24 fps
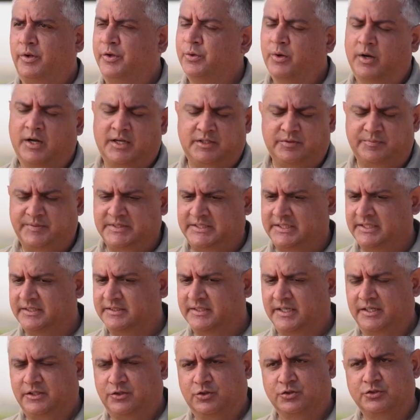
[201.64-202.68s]
You're 100%
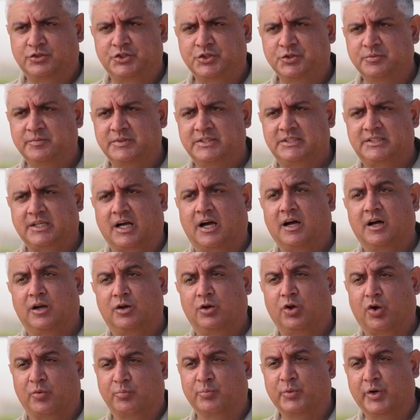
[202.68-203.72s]
right. Consumers are a
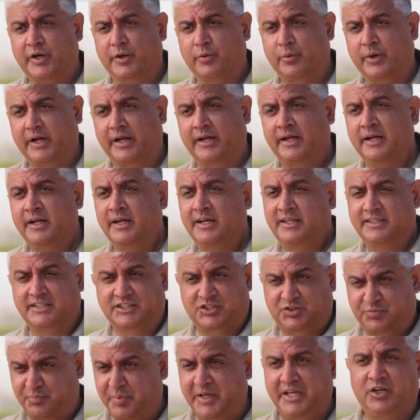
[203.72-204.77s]
lot more aware. The
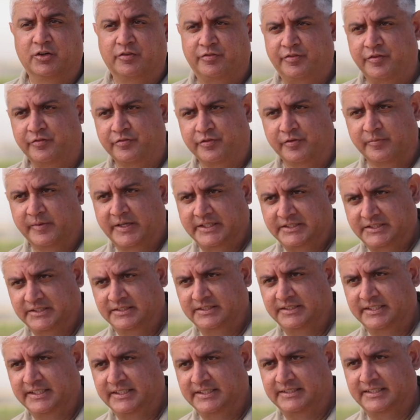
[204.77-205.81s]
speed of
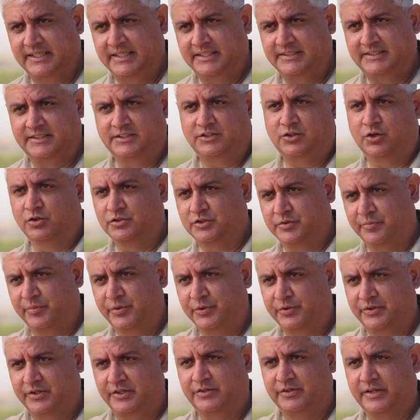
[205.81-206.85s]
information these days is
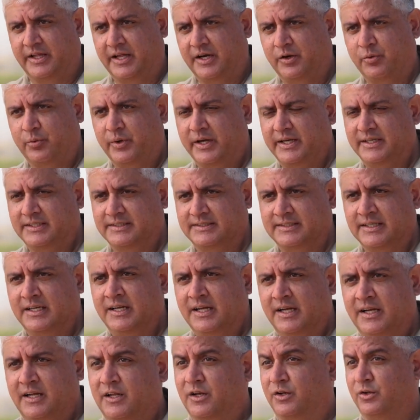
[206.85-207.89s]
contributing to that awareness,
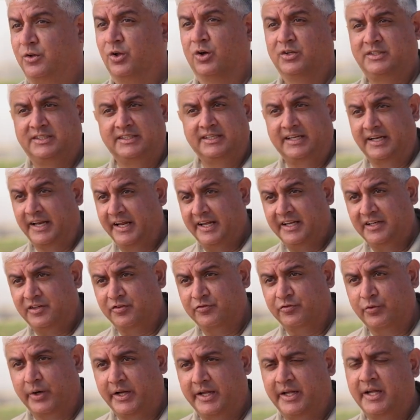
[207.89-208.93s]
not in a
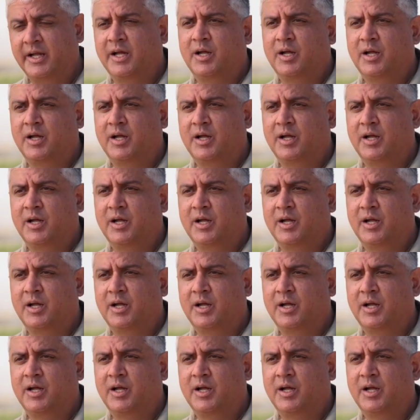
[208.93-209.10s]
negative way,